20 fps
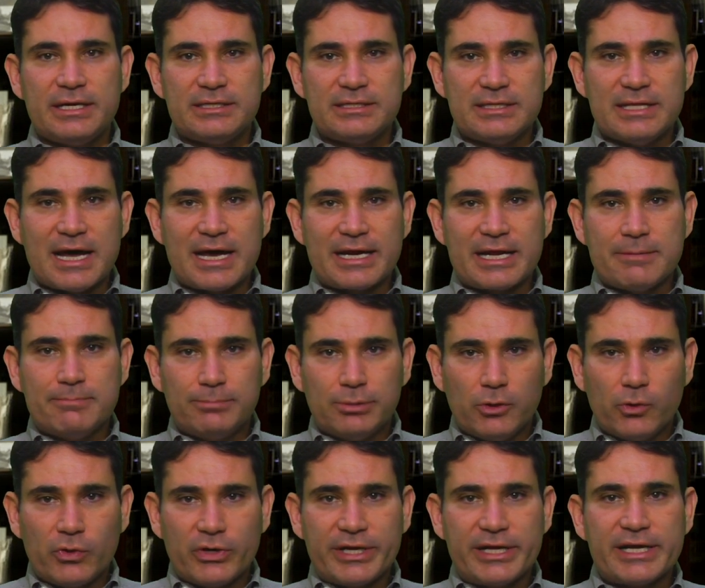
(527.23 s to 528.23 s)
is not
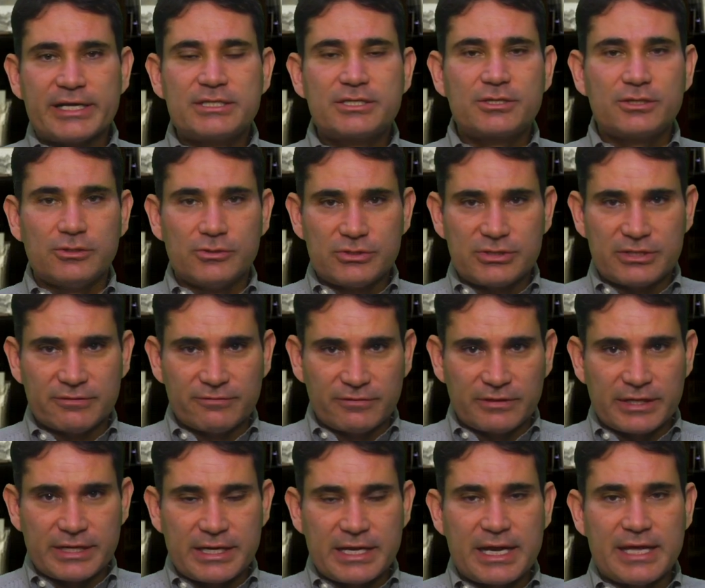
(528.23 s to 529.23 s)
employed
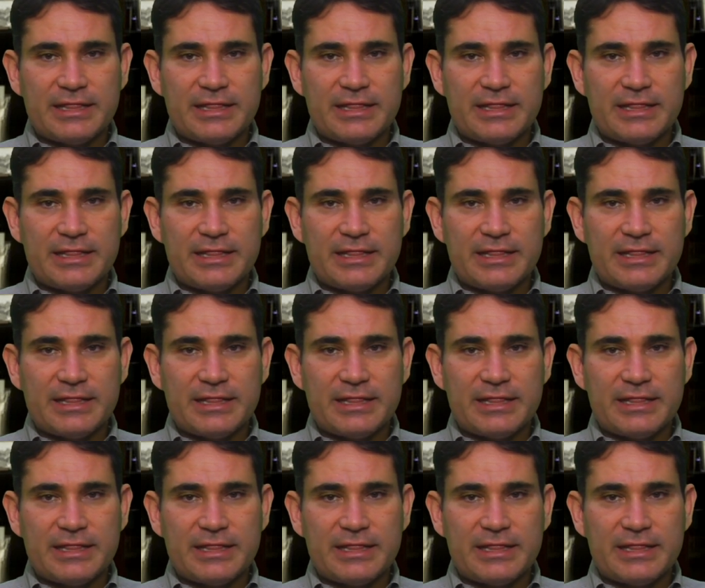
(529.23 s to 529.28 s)
exclusively